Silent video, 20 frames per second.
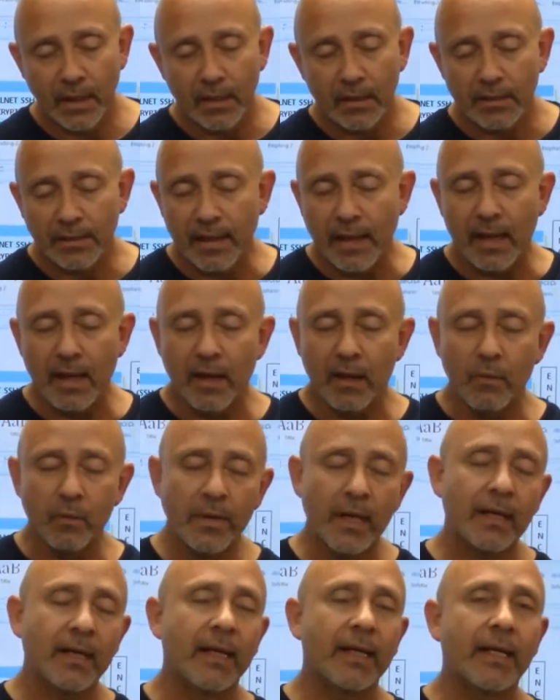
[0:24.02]
Now, we're
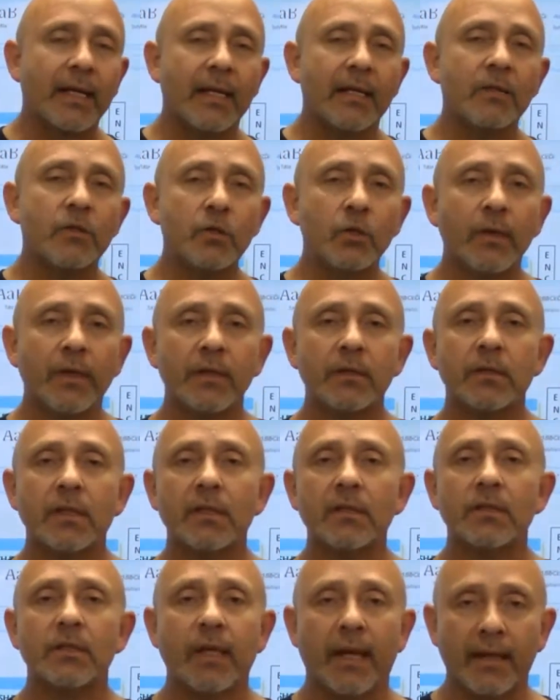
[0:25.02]
not going to get into it
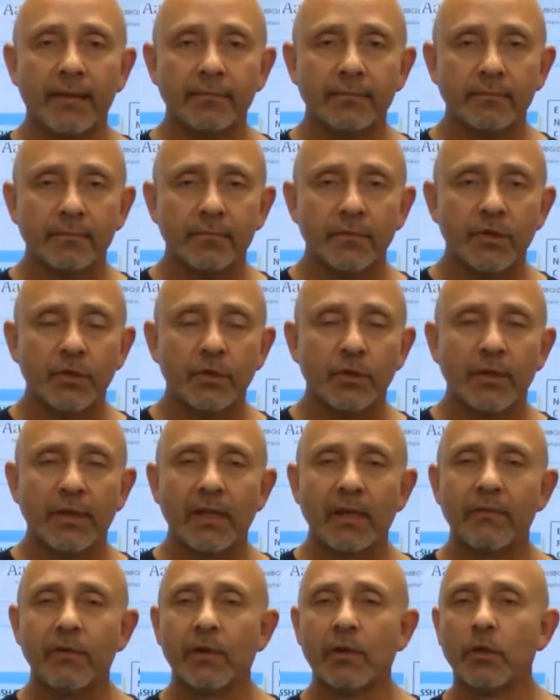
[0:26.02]
just yet. Just going
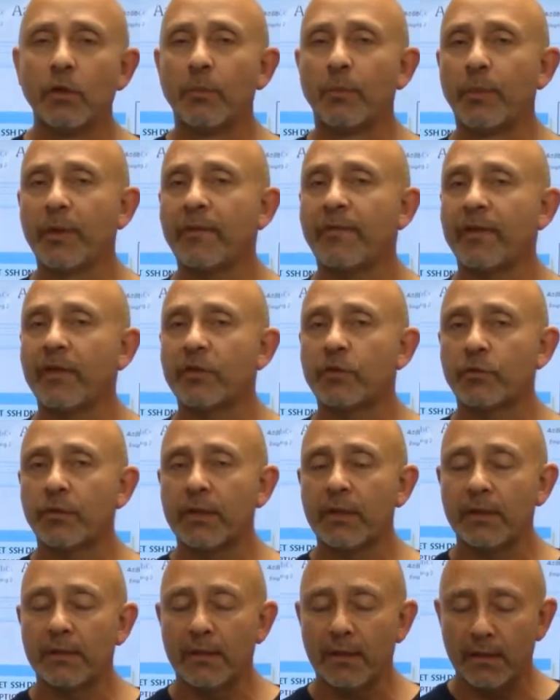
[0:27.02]
to give you a little brief
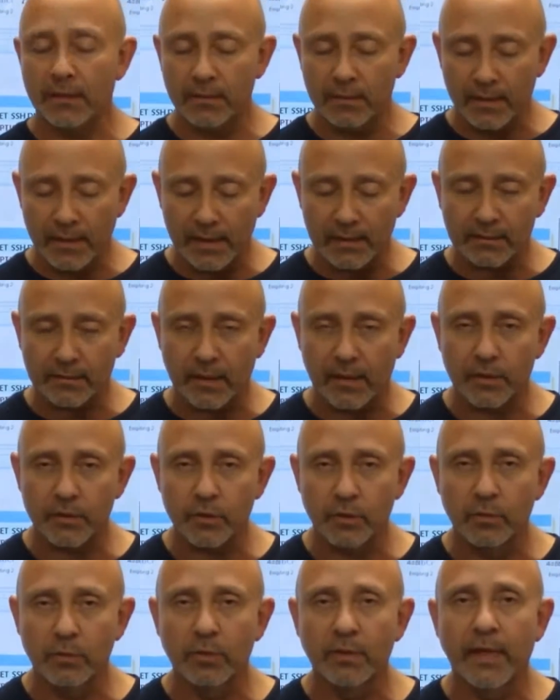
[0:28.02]
history, and then the next
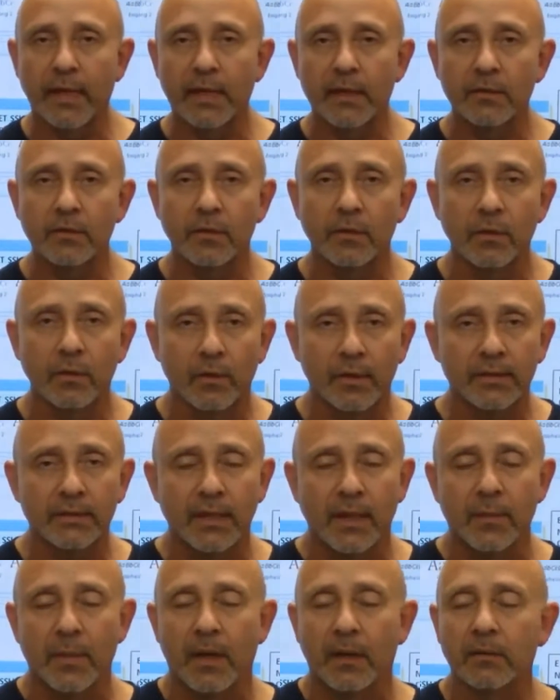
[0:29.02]
lecture we'll get into the
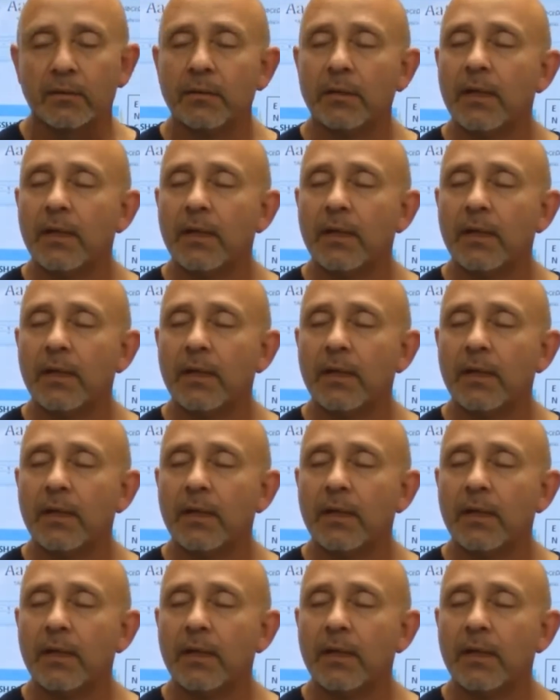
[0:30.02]
OSI model.